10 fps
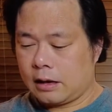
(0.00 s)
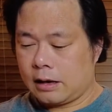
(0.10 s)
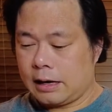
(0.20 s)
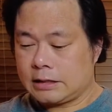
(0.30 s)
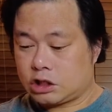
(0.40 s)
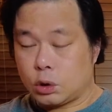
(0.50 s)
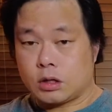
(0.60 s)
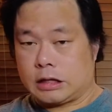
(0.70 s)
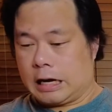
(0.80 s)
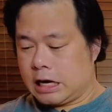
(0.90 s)
"Let's do
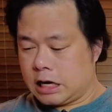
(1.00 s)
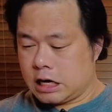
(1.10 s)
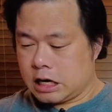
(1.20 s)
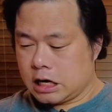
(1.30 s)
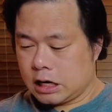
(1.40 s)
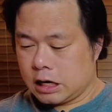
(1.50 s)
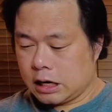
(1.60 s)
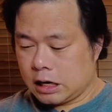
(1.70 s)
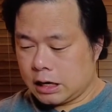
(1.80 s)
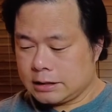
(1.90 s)
it then.
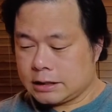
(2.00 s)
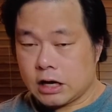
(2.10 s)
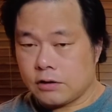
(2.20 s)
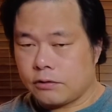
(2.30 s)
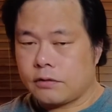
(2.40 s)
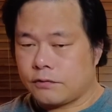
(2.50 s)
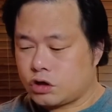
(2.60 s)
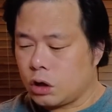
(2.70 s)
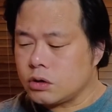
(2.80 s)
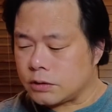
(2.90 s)
Let's get rid of
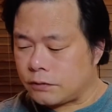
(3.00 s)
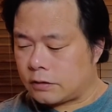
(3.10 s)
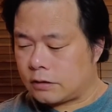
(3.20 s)
Joseph,"